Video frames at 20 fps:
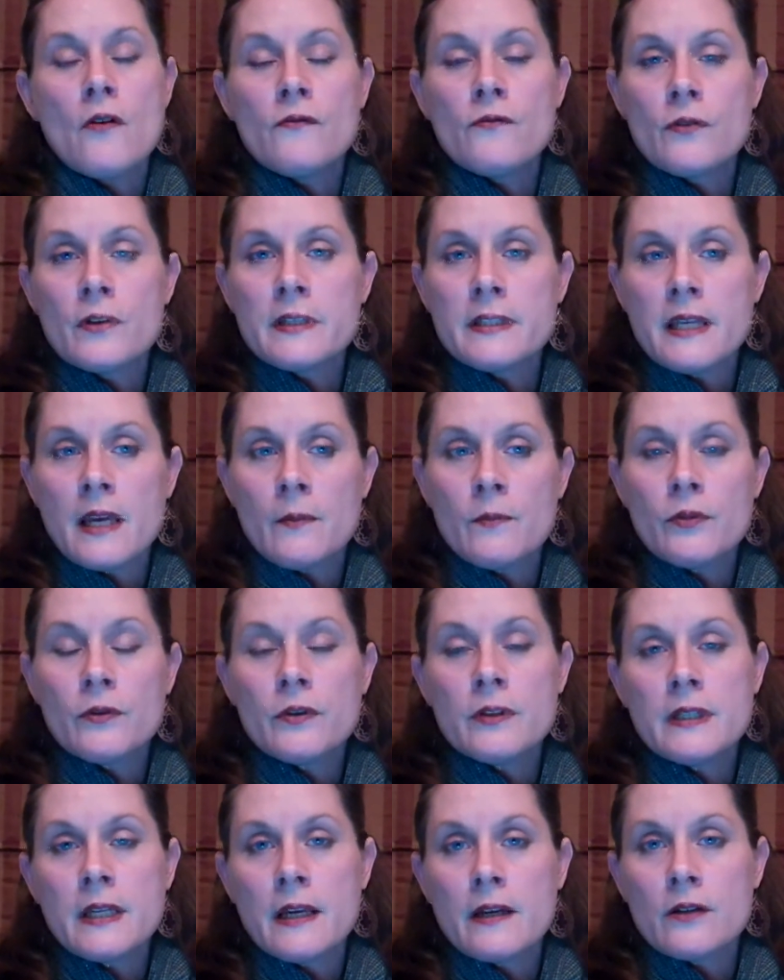For example,
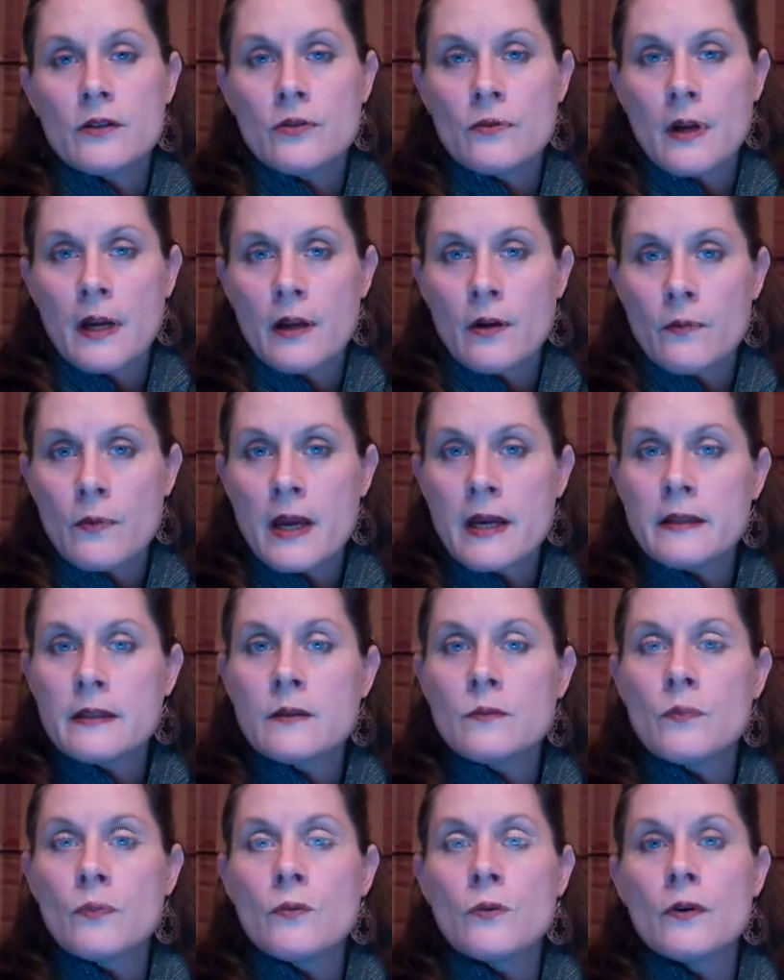you take a dry
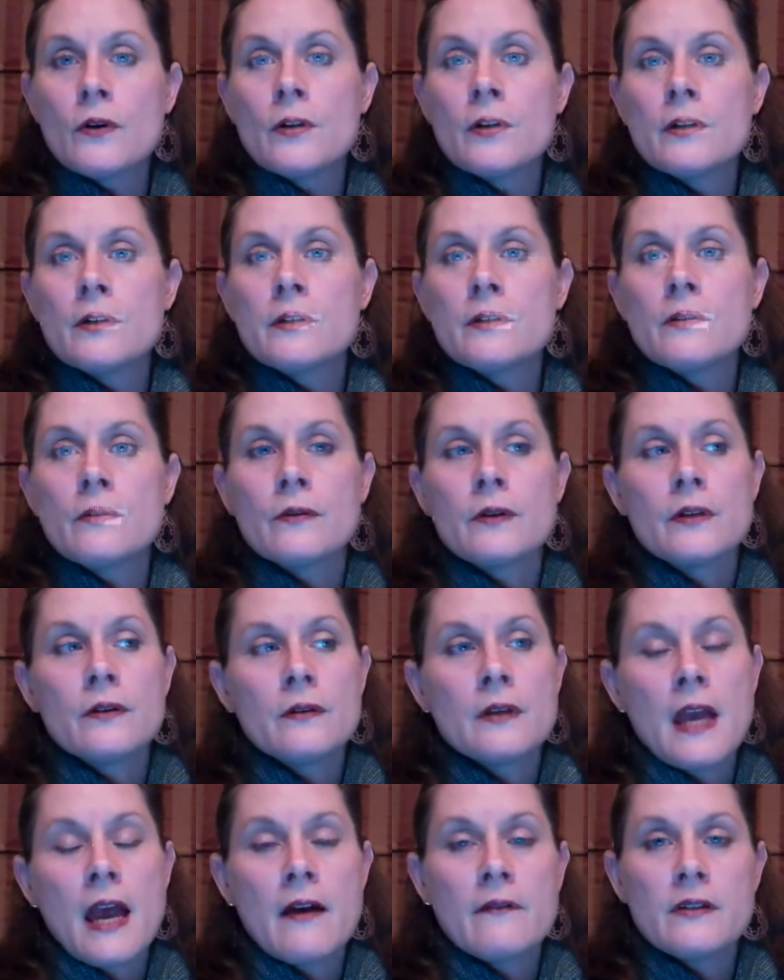erase board, or you
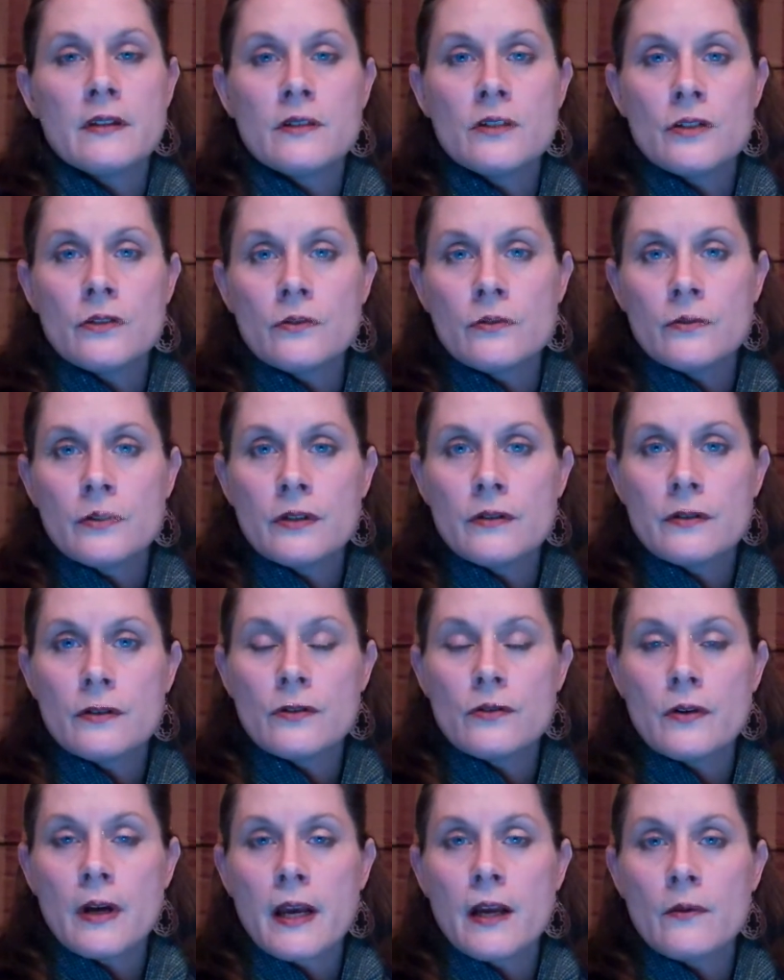have the children use a
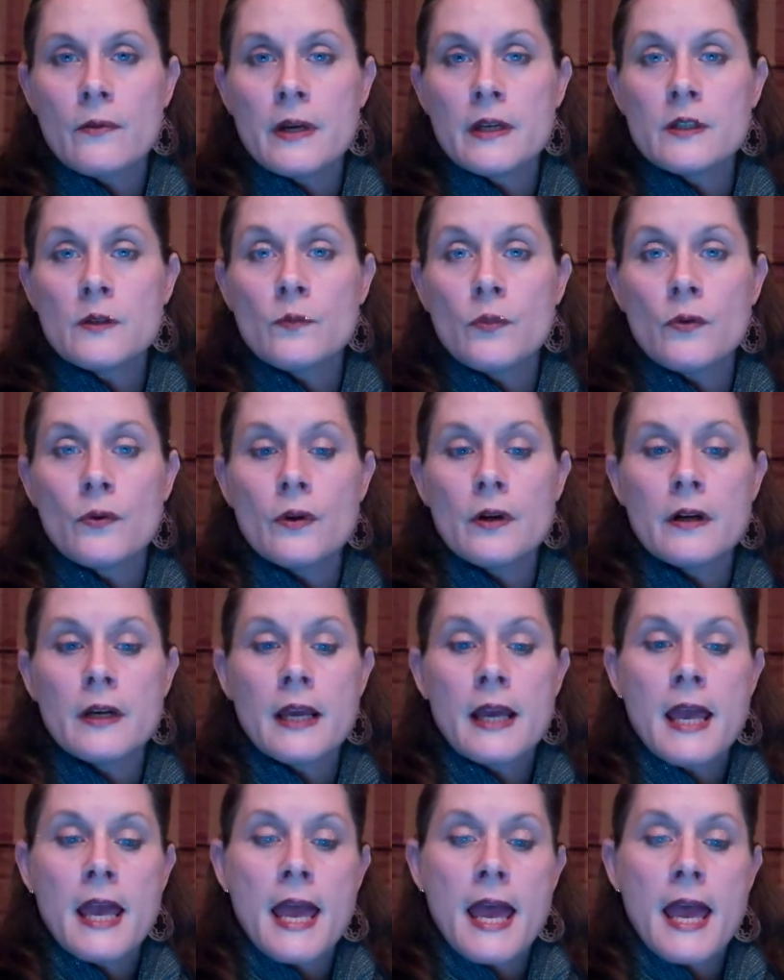dry erase board,